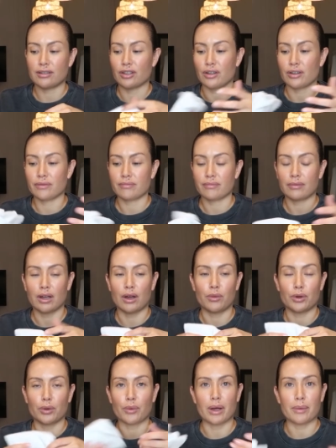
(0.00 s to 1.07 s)
you know, I
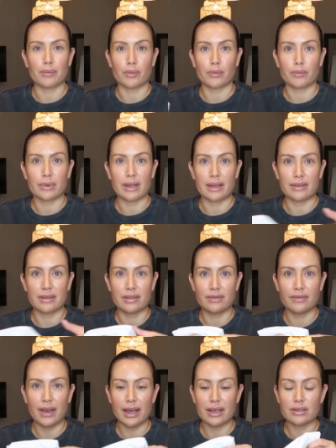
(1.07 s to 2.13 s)
want to wipe Ethan's
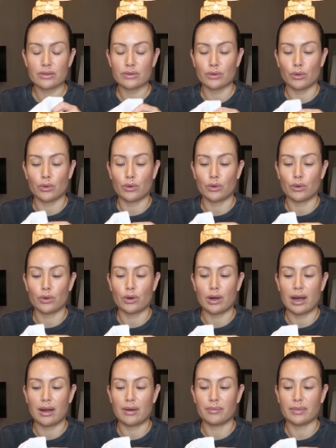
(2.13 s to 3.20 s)
face or
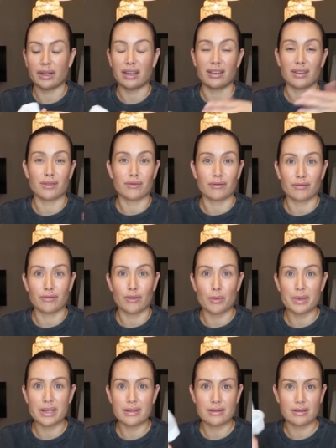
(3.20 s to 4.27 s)
he
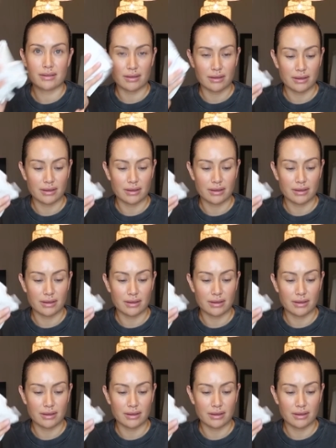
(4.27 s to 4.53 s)
vomits.